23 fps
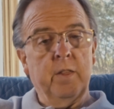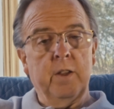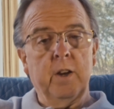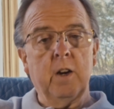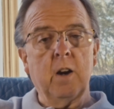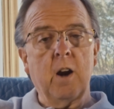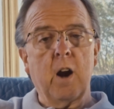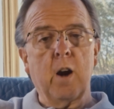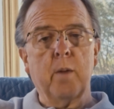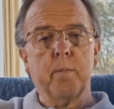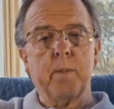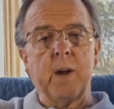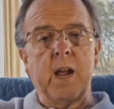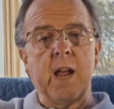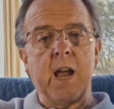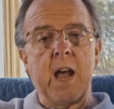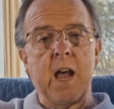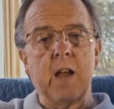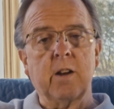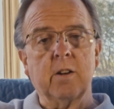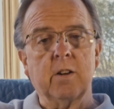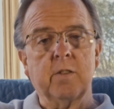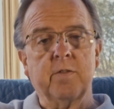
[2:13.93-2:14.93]
There are
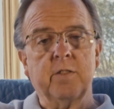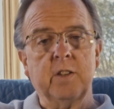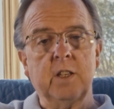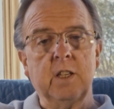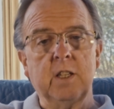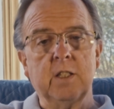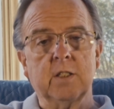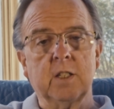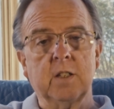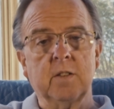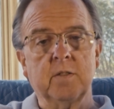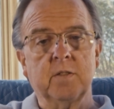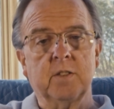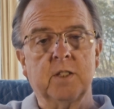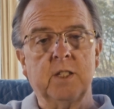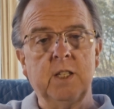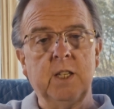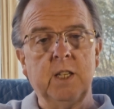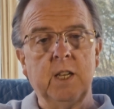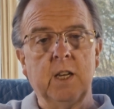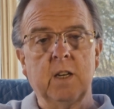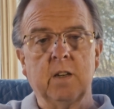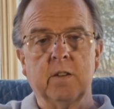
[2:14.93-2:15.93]
biographies of
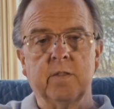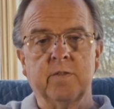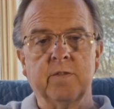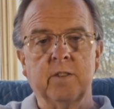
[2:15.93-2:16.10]
C.L.